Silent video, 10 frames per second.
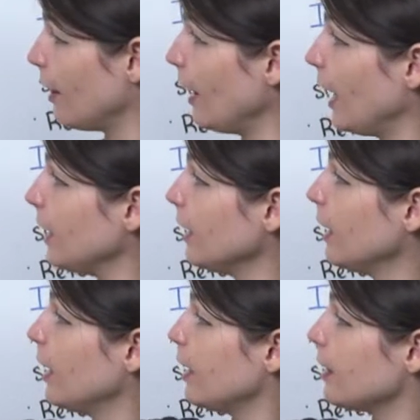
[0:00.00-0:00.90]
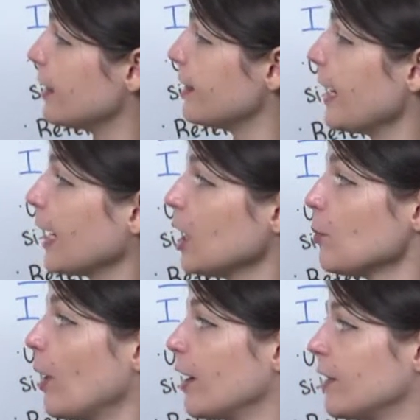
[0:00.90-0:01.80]
then the
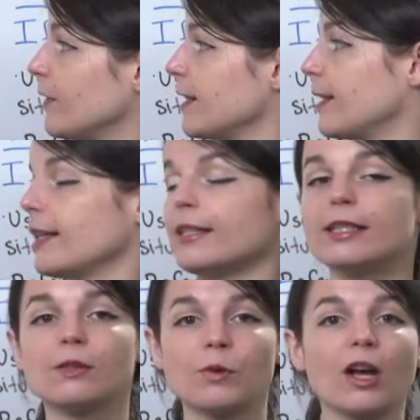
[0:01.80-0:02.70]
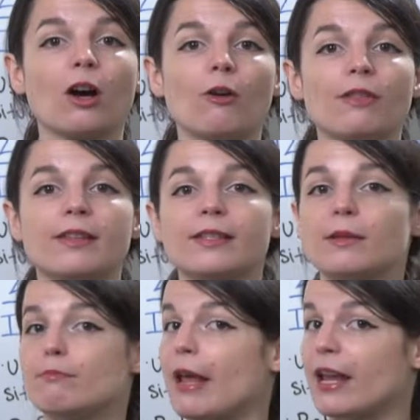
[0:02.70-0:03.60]
second part of the sentence, we call this
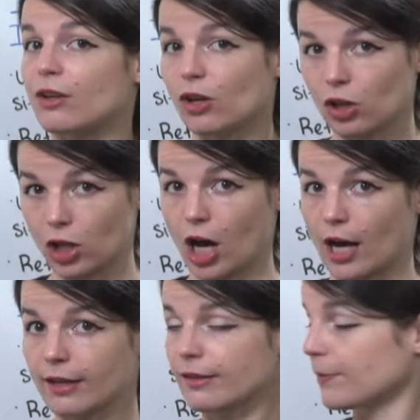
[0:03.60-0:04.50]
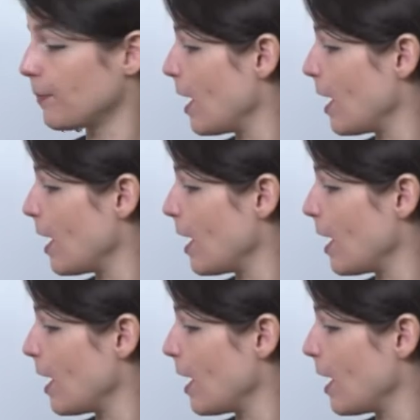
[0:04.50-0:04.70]
the main clause,